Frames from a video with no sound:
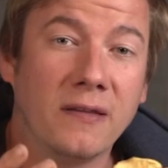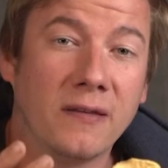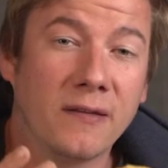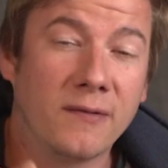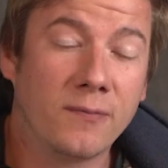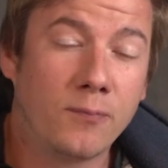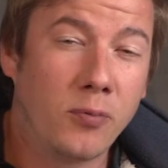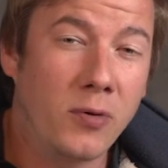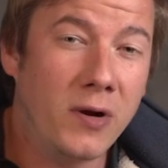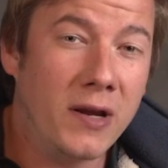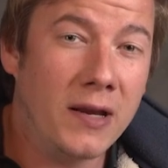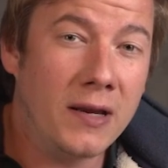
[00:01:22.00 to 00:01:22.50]
the
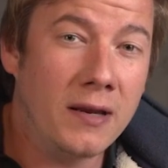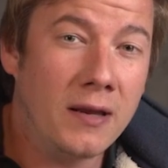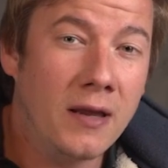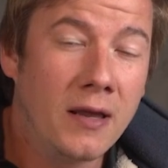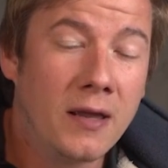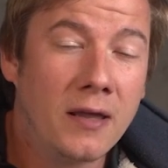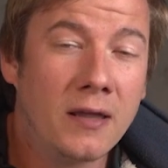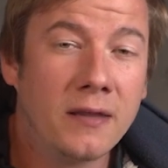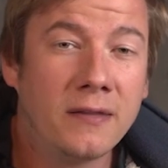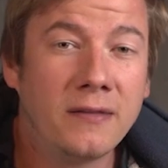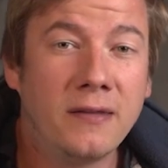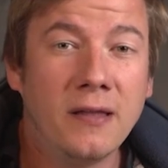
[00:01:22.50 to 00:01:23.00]
spring
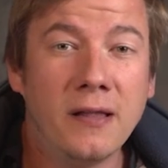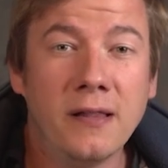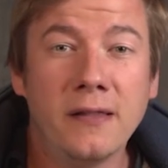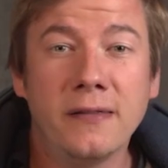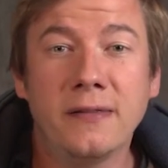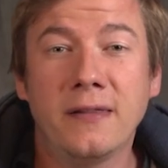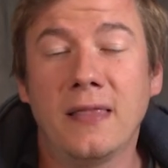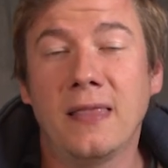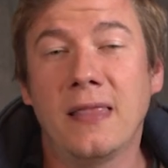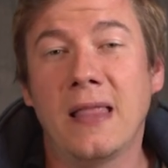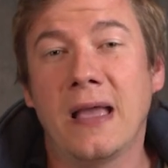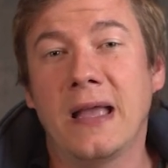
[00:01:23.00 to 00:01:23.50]
till
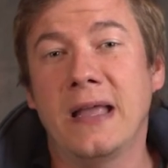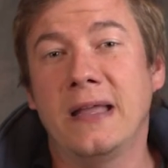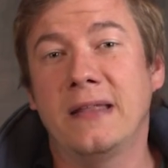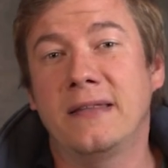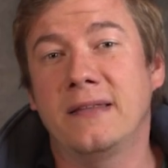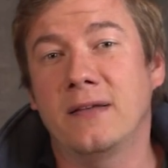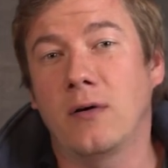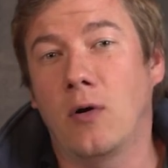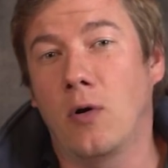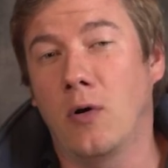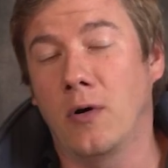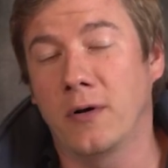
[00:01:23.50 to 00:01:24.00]
the
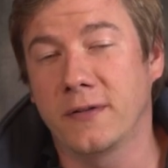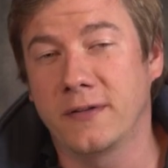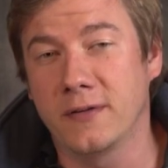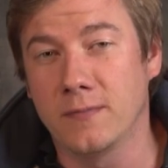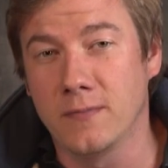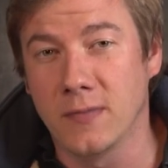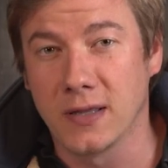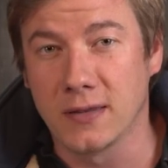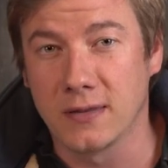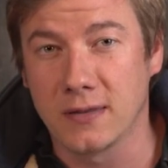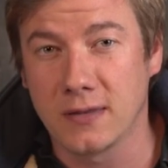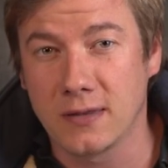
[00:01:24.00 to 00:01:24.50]
late autumn
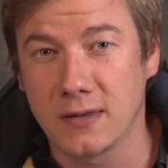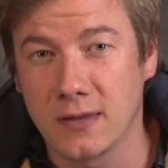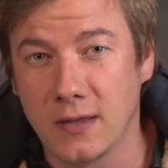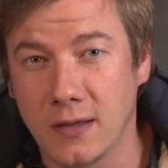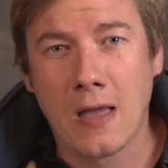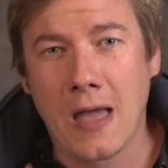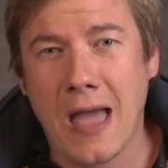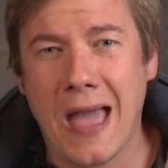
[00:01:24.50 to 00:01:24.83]
month.